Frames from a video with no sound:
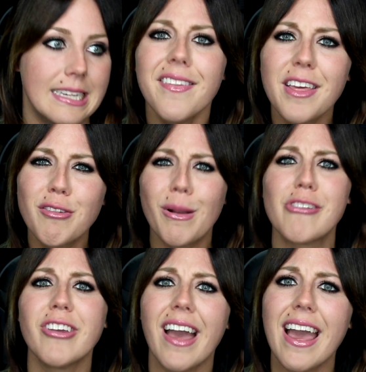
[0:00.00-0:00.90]
Thanks for
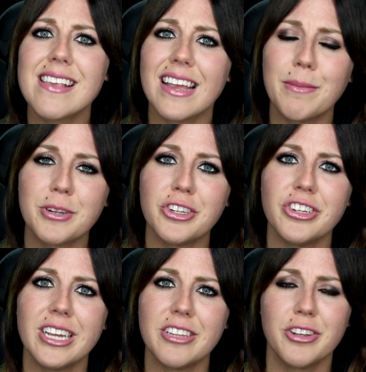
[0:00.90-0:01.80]
watching, guys. I
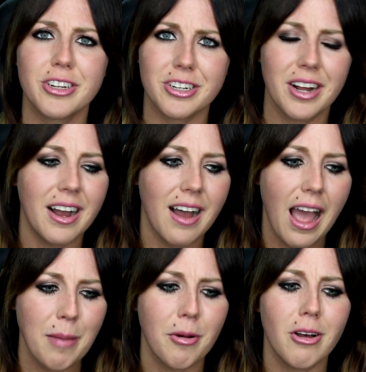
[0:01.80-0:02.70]
appreciate your
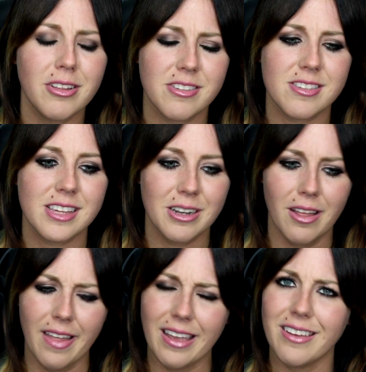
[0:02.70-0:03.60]
eyeballs and
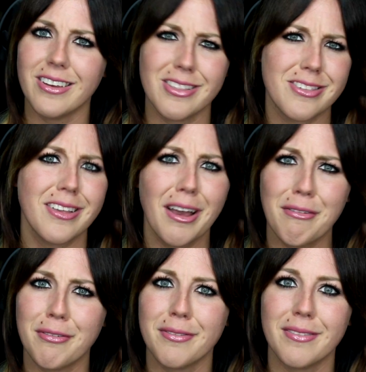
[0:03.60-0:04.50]
all that good
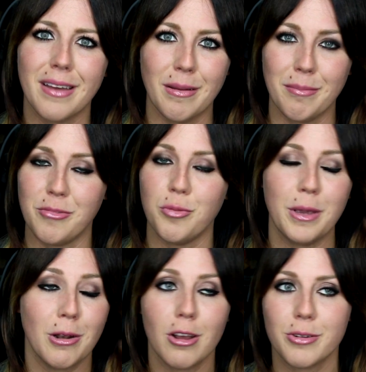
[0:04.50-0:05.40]
stuff. I'm just
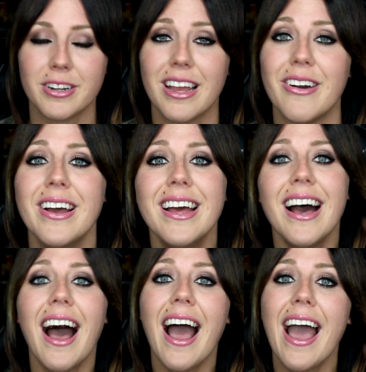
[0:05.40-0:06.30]
being awkward now.
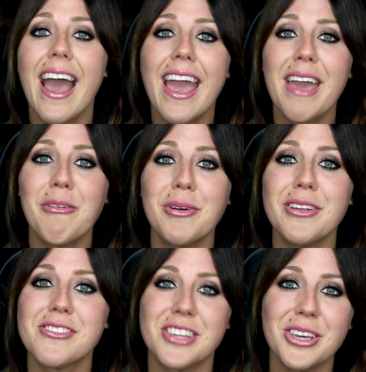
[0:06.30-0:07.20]
I
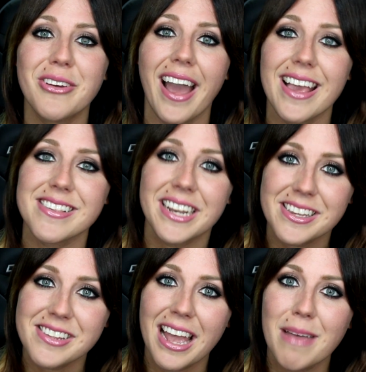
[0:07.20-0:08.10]
will see you guys
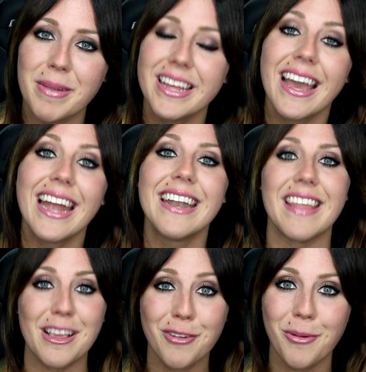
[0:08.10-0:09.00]
next time, and again,
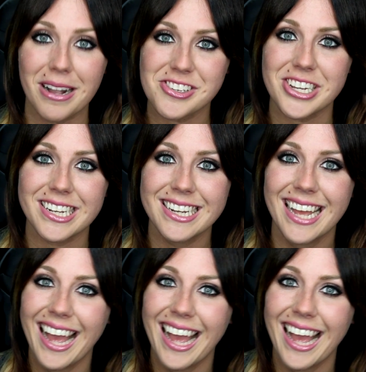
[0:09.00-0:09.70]
thanks for watching.